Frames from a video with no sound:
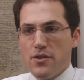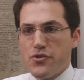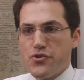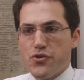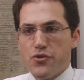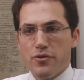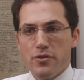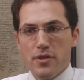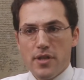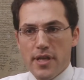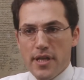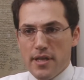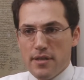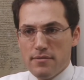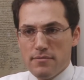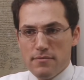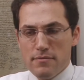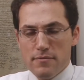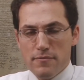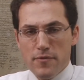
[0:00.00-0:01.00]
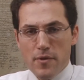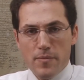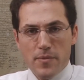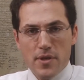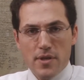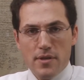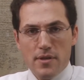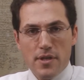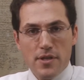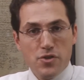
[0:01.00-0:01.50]
certainly from
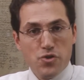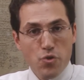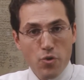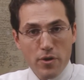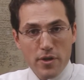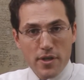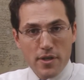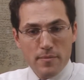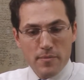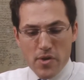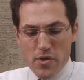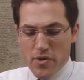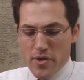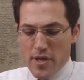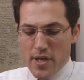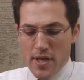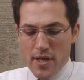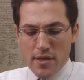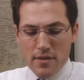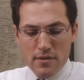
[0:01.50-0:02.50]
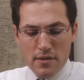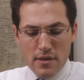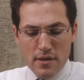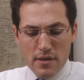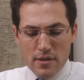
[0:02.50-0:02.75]
the historic community,